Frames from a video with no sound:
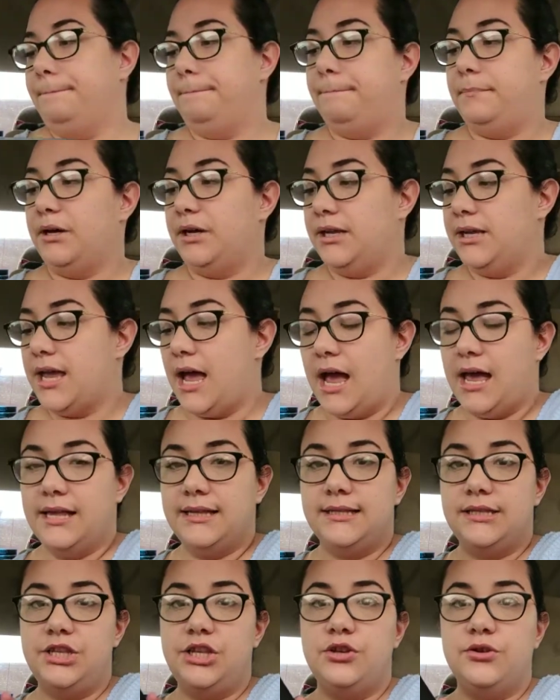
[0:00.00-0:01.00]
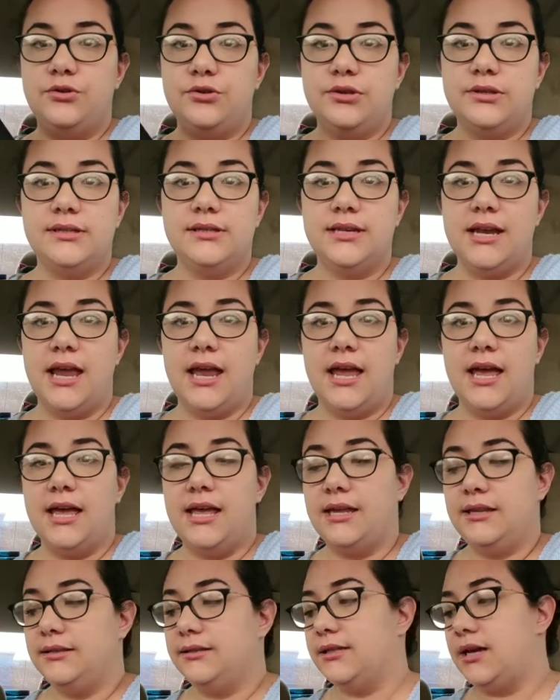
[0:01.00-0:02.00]
But yeah, it's used
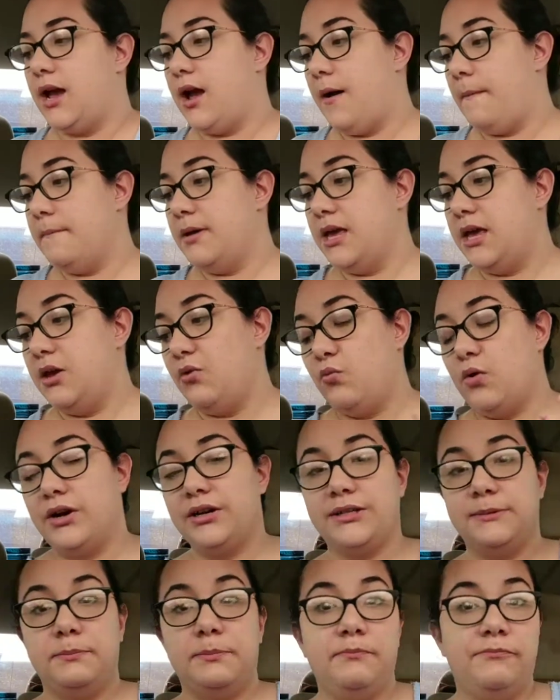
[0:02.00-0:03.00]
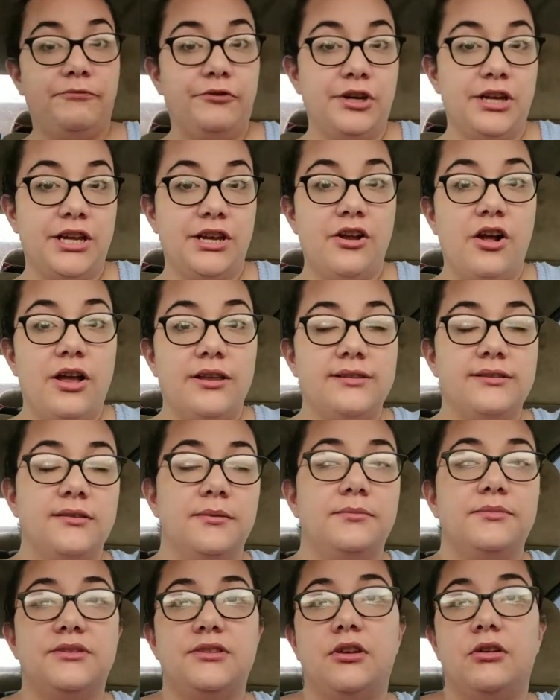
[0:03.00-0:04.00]
and it works freaking
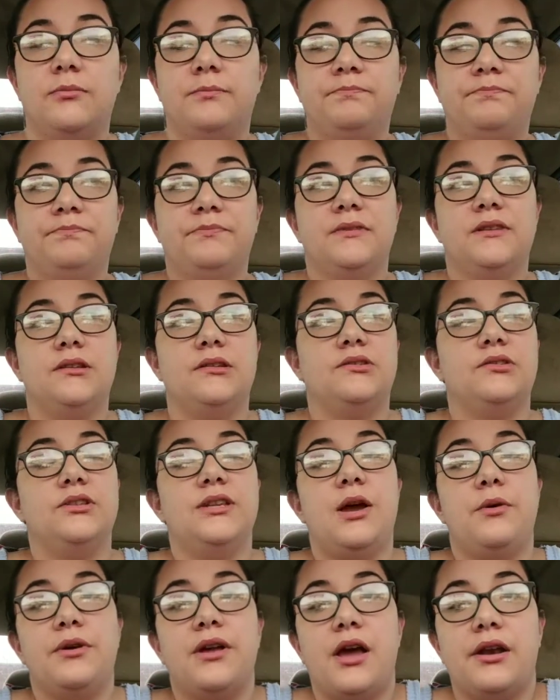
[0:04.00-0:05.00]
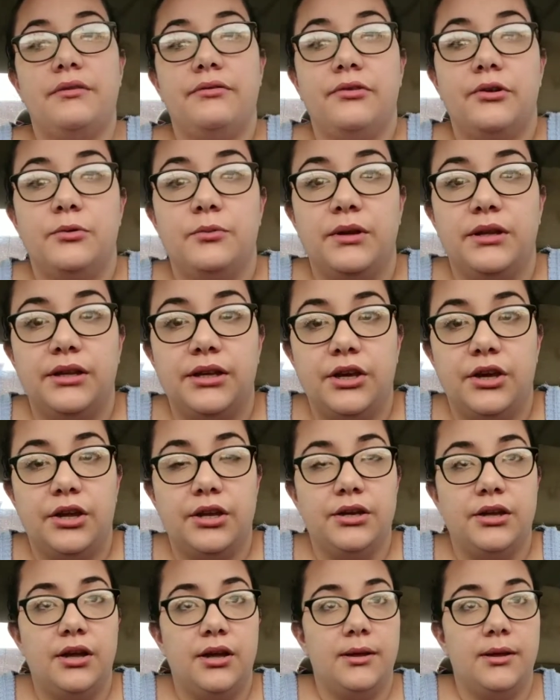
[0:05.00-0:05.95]
awesome. So yeah, we got it for a really good